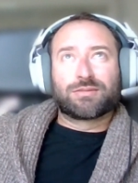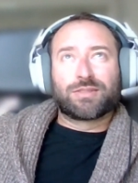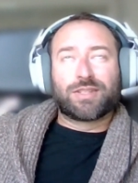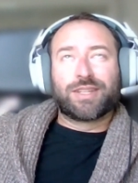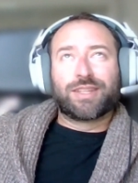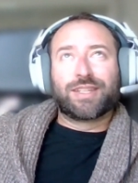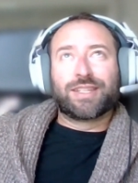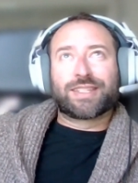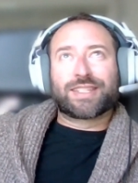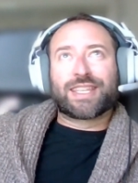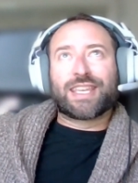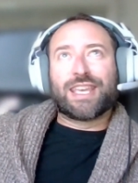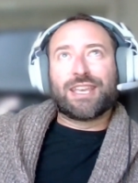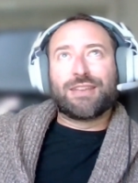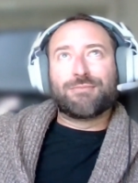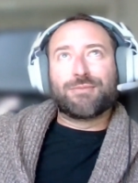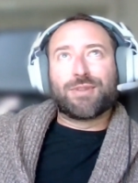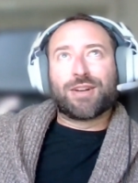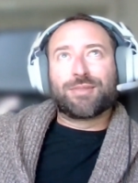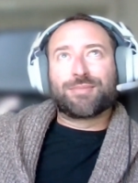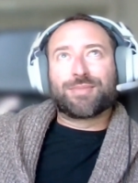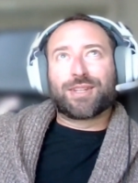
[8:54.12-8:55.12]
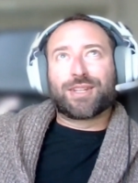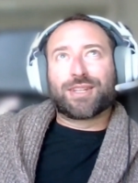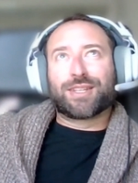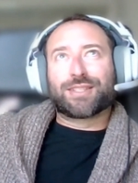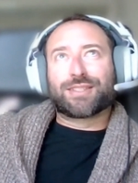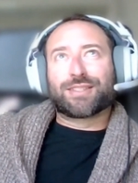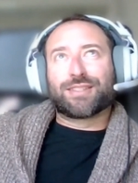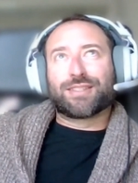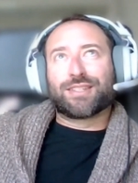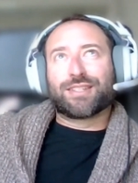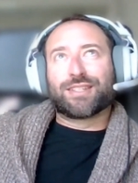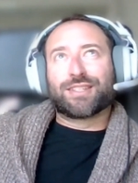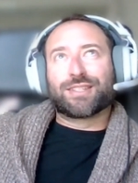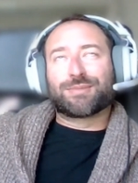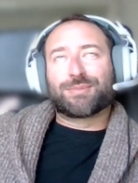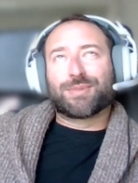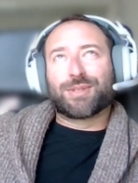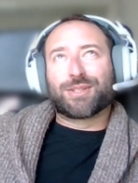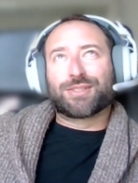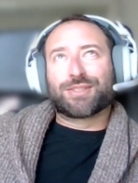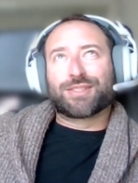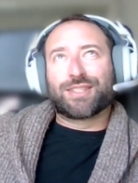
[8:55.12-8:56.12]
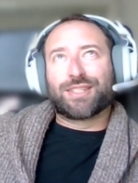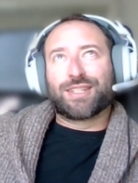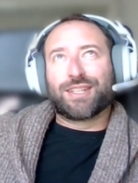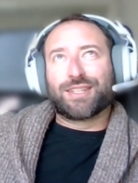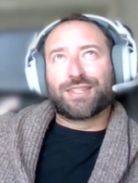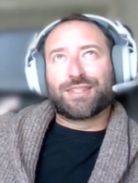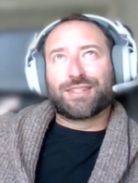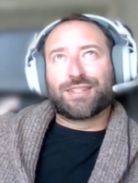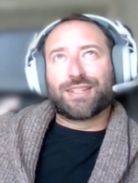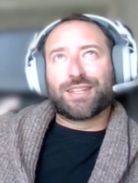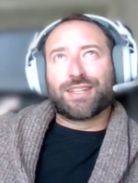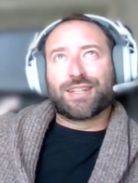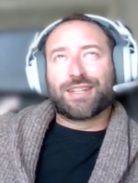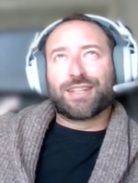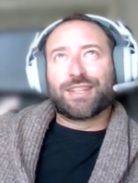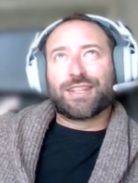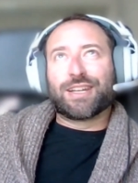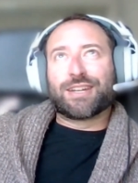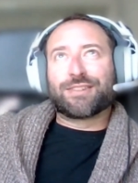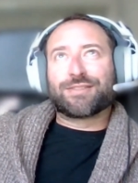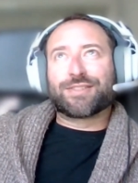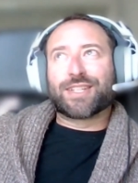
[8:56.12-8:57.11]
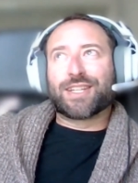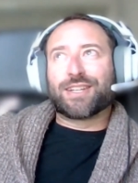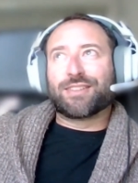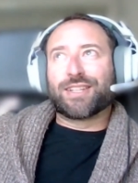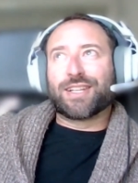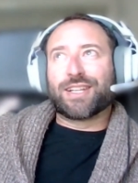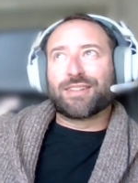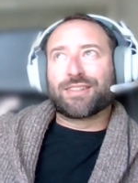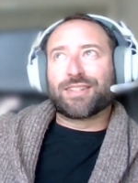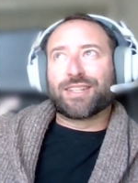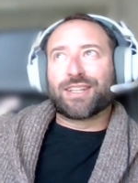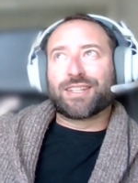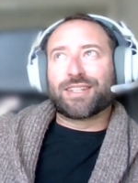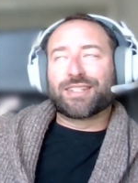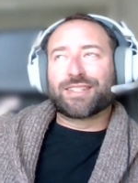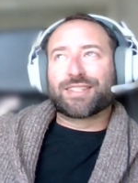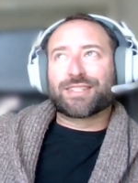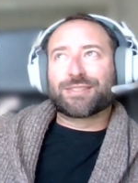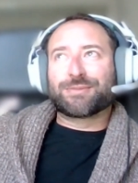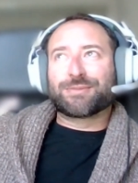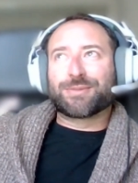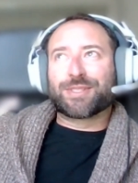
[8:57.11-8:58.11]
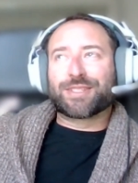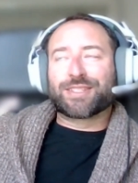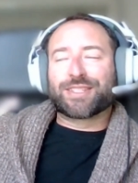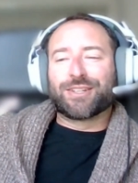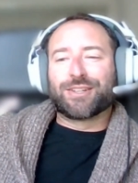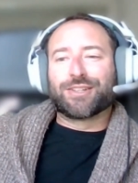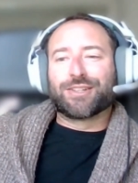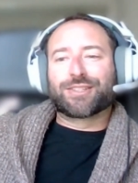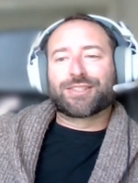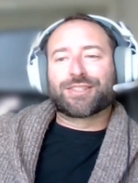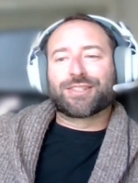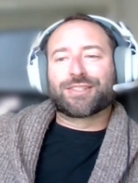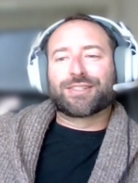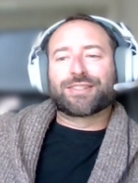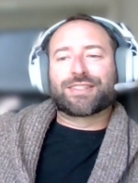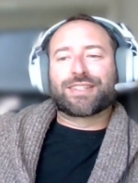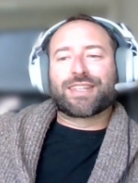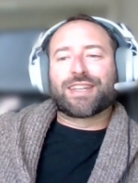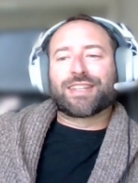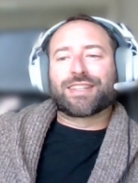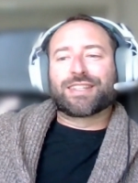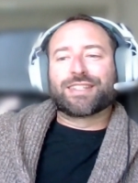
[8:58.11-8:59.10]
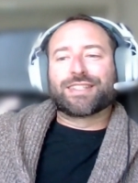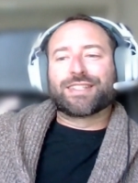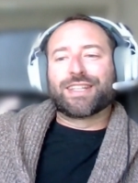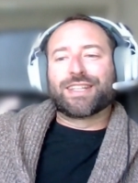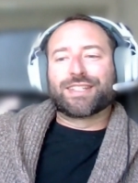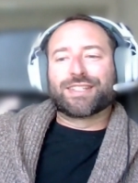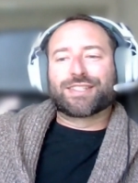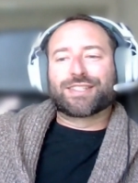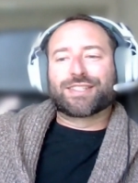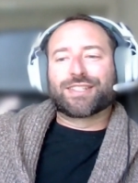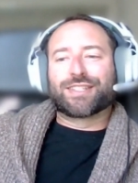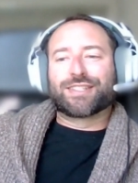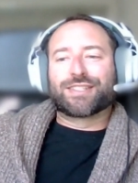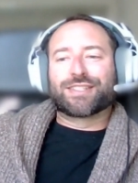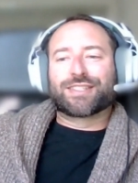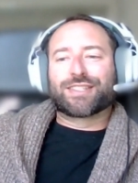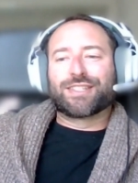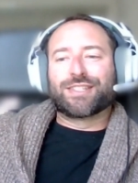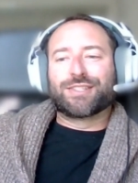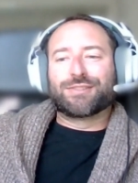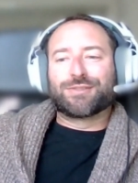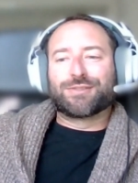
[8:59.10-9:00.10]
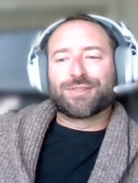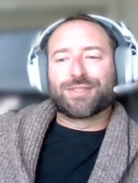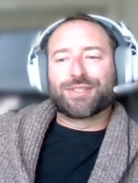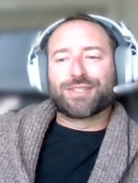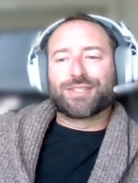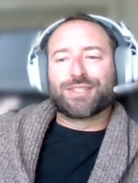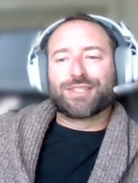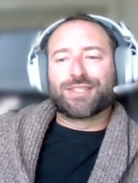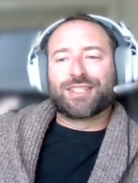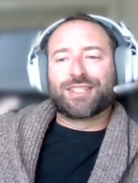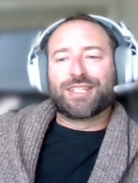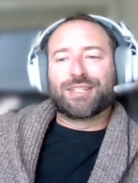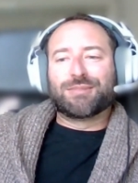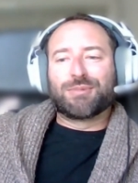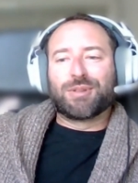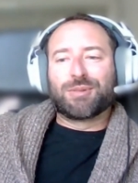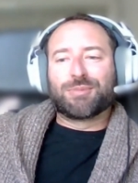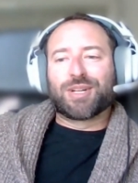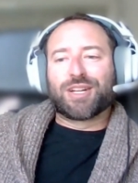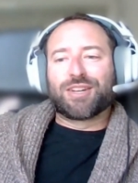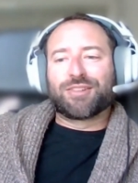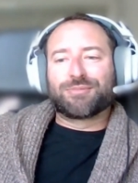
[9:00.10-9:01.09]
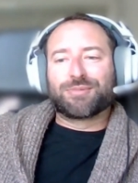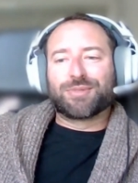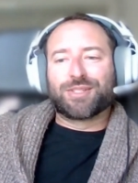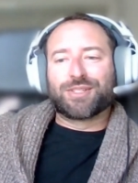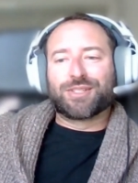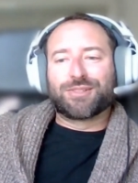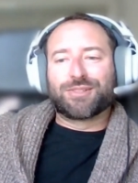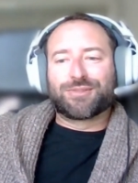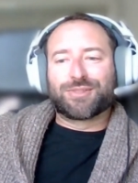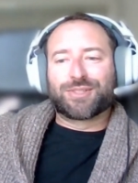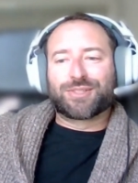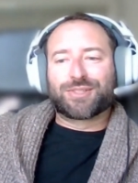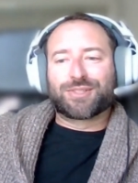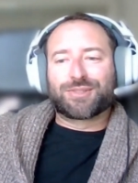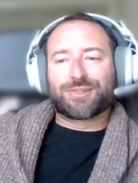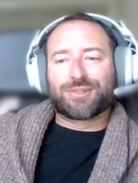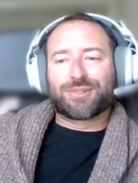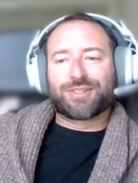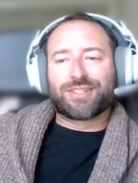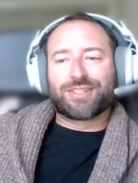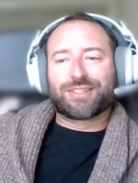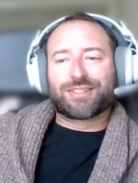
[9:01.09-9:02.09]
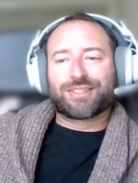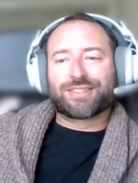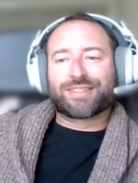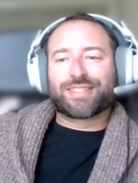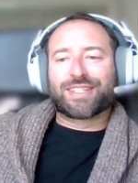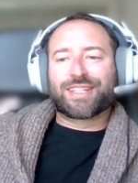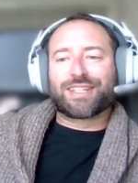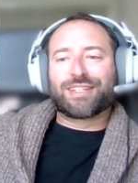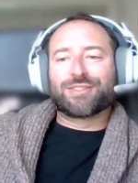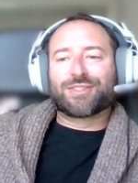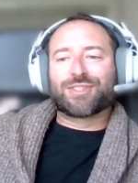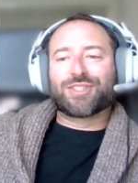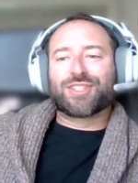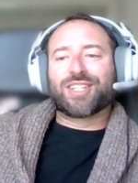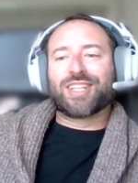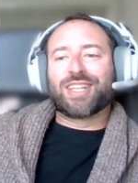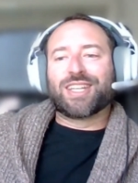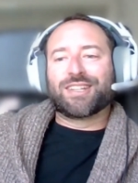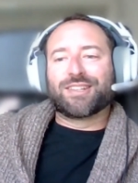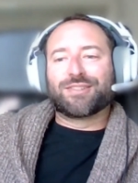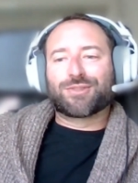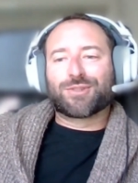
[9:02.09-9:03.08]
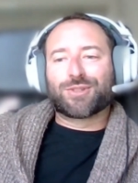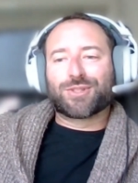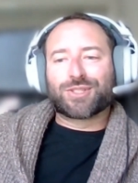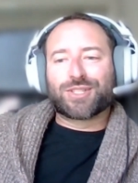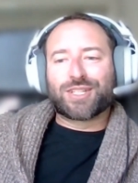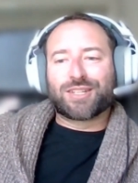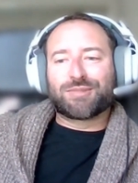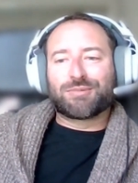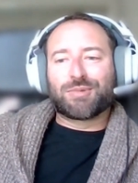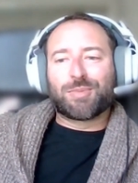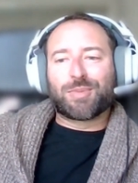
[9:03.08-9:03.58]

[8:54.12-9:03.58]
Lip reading: and this came up, and I saw this posted the other day, and I laughed out loud at it. Someone said, "Oh, it turns out the data shows that you really need to be profitable on your first order." It's like, no shit. Of course, you have to be